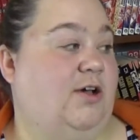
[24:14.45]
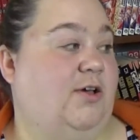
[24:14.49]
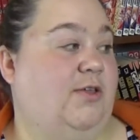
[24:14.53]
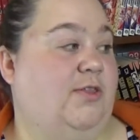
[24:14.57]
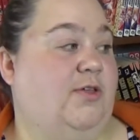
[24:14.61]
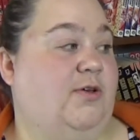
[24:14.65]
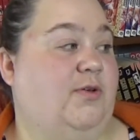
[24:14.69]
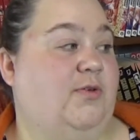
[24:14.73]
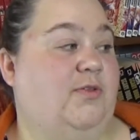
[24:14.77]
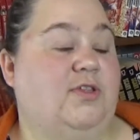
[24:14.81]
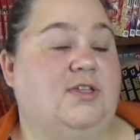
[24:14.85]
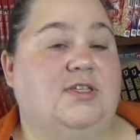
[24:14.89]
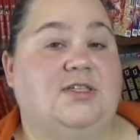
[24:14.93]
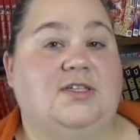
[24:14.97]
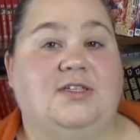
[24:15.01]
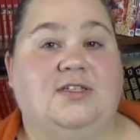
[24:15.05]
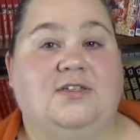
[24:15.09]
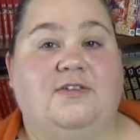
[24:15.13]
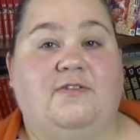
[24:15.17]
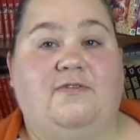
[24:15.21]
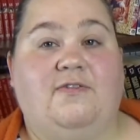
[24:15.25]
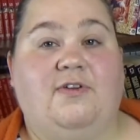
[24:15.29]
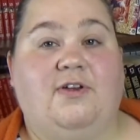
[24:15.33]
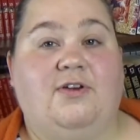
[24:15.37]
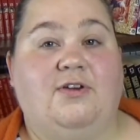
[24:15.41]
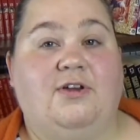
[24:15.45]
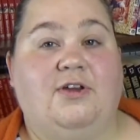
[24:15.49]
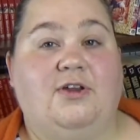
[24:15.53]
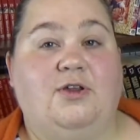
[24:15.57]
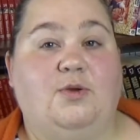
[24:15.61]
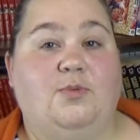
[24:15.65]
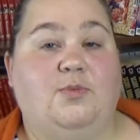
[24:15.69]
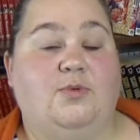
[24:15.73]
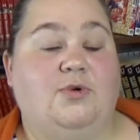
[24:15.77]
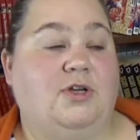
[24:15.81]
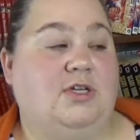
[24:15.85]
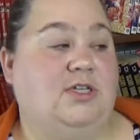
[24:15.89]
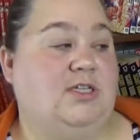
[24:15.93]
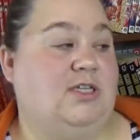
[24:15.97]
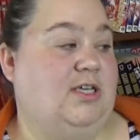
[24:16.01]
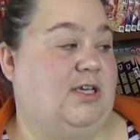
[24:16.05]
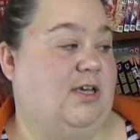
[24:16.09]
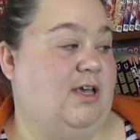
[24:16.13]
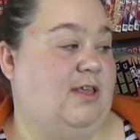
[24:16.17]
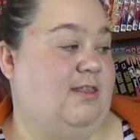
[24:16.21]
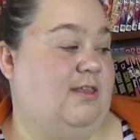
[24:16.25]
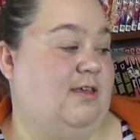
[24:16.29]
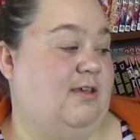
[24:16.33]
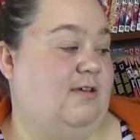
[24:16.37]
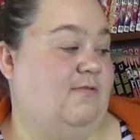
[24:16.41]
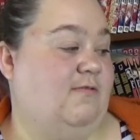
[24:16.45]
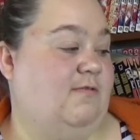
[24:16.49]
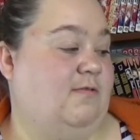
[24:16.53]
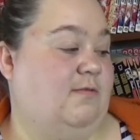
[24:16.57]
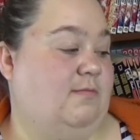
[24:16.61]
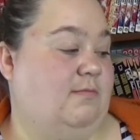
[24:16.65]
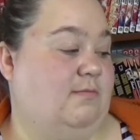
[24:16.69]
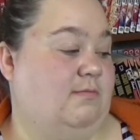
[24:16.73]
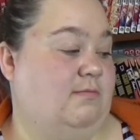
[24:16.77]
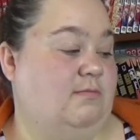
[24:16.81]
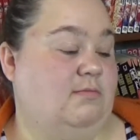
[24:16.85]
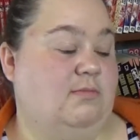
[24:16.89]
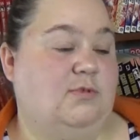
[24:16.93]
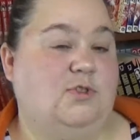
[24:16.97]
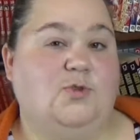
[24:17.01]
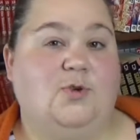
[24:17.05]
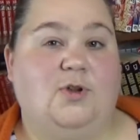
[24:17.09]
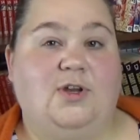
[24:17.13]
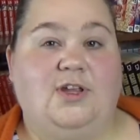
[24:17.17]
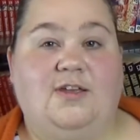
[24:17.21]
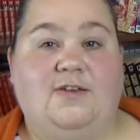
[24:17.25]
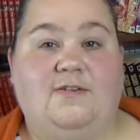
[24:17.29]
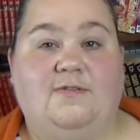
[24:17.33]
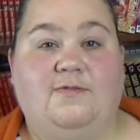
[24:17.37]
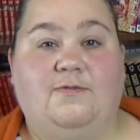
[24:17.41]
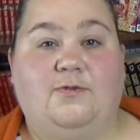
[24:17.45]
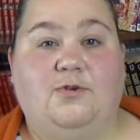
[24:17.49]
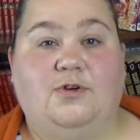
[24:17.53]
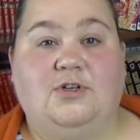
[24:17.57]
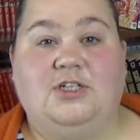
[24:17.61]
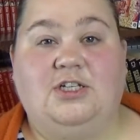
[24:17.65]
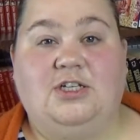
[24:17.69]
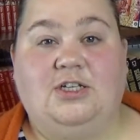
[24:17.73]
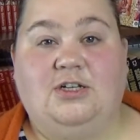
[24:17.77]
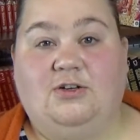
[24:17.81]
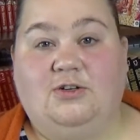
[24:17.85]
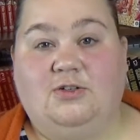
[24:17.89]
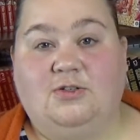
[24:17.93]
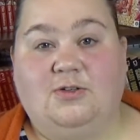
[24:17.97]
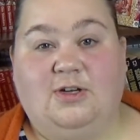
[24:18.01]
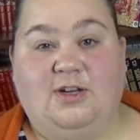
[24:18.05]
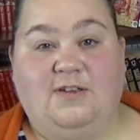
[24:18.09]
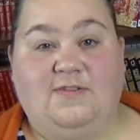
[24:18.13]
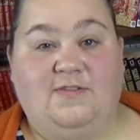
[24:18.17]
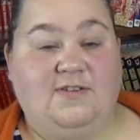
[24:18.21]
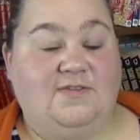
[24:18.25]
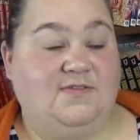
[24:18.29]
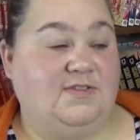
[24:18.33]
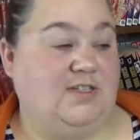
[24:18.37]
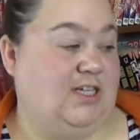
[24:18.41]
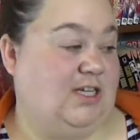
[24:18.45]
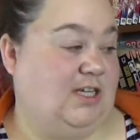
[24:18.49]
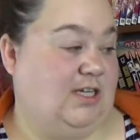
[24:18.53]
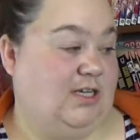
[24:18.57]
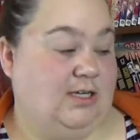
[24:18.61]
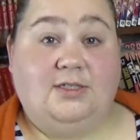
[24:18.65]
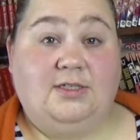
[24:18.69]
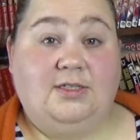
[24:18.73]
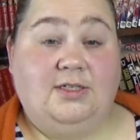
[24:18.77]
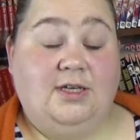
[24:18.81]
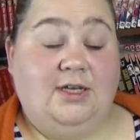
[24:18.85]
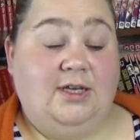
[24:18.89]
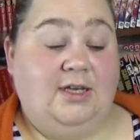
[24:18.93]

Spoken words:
although this is a very new printing, I think from 2014 or 2015.